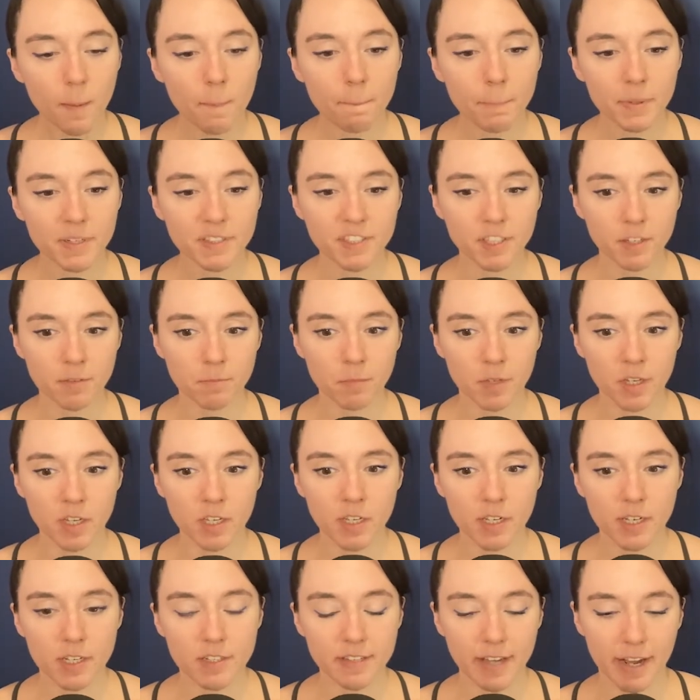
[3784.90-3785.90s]
but to
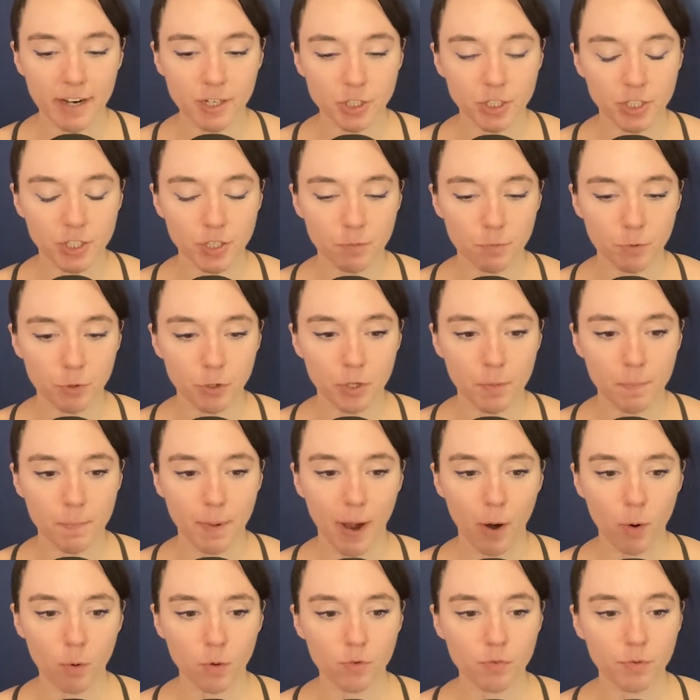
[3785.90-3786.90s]
me it's actually a really
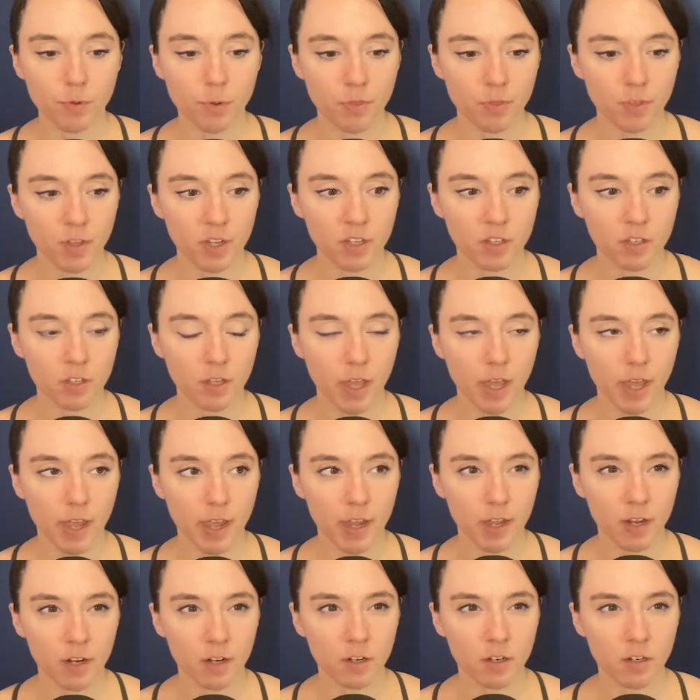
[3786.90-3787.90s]
powerful thing,
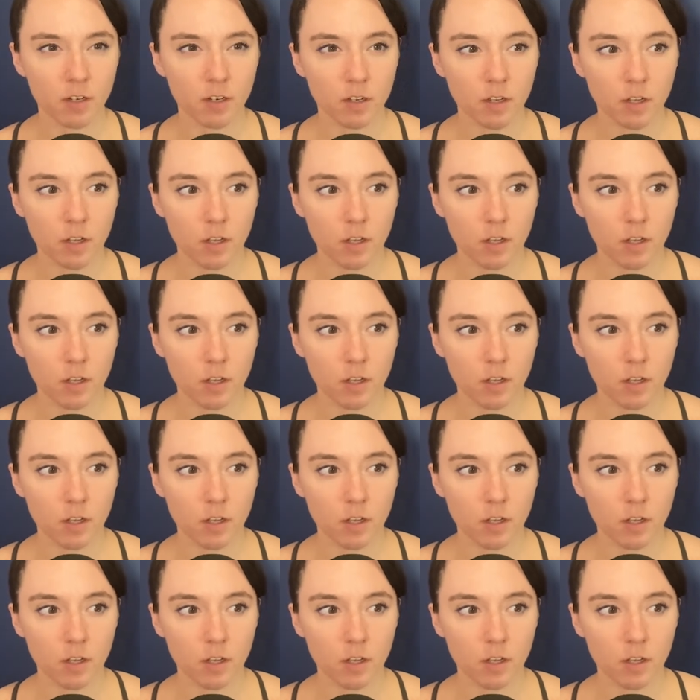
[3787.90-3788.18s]
and